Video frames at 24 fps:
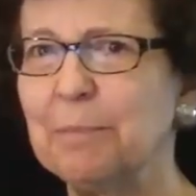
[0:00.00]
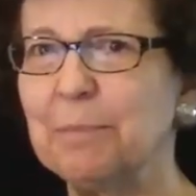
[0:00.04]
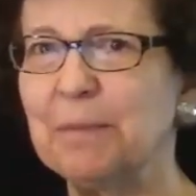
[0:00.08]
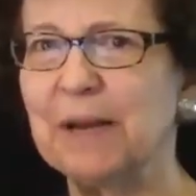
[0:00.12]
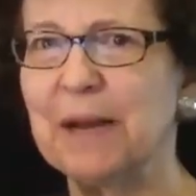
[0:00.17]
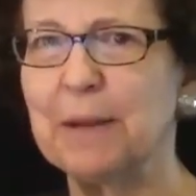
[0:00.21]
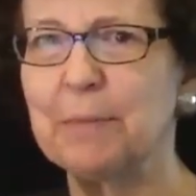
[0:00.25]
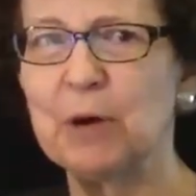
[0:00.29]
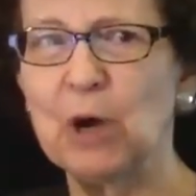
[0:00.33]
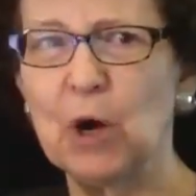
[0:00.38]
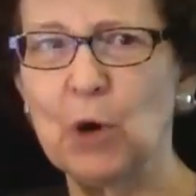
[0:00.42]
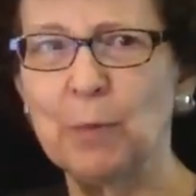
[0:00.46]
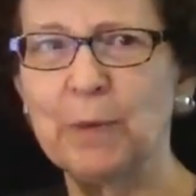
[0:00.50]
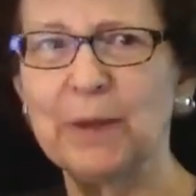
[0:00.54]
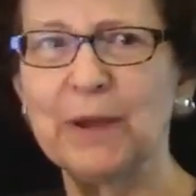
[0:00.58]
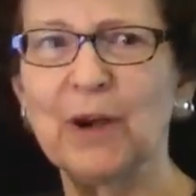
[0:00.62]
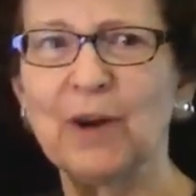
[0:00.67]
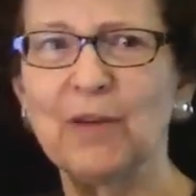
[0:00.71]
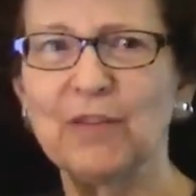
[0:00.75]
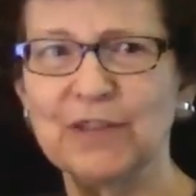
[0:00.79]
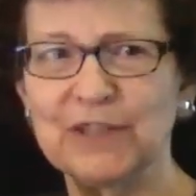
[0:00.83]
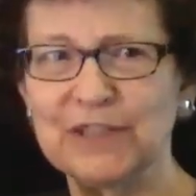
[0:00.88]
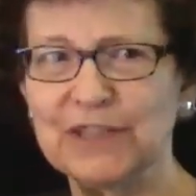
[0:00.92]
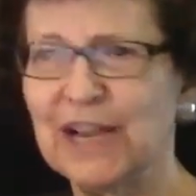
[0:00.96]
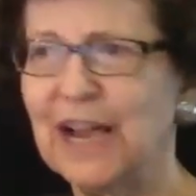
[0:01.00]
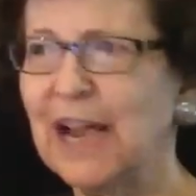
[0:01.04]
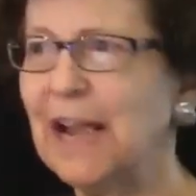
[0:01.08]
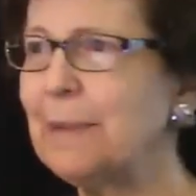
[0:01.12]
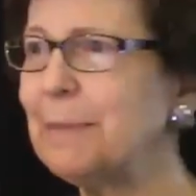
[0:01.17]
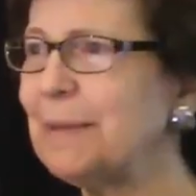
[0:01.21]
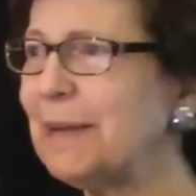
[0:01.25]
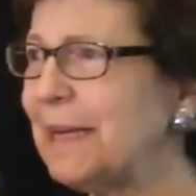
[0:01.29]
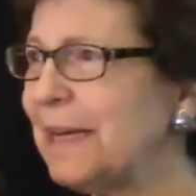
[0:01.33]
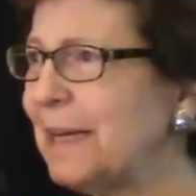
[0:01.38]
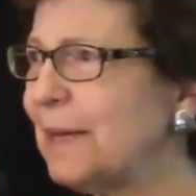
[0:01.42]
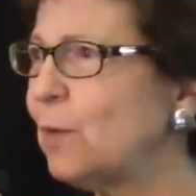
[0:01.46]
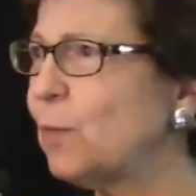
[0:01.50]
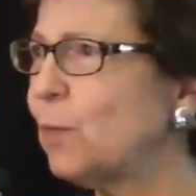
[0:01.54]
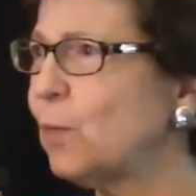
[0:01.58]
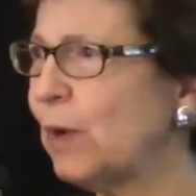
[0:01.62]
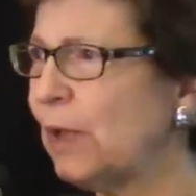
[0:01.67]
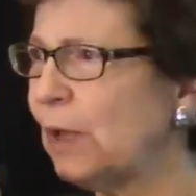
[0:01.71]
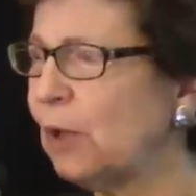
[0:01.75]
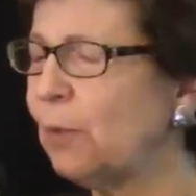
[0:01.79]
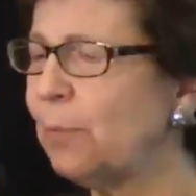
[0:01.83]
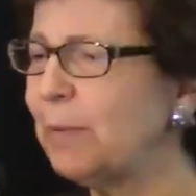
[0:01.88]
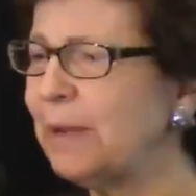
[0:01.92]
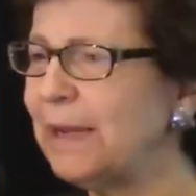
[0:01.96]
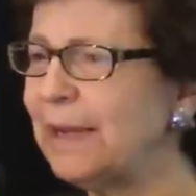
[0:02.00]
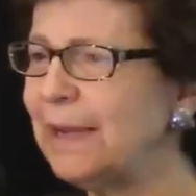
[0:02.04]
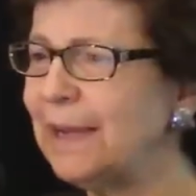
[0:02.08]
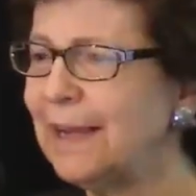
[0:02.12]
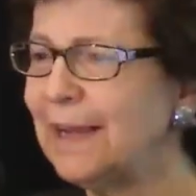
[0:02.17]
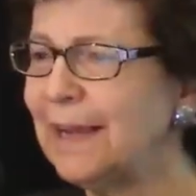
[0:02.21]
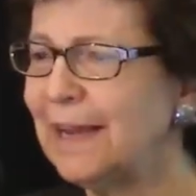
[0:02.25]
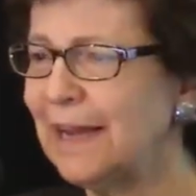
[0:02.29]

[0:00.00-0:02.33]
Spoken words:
but I'm hoping over time it will be.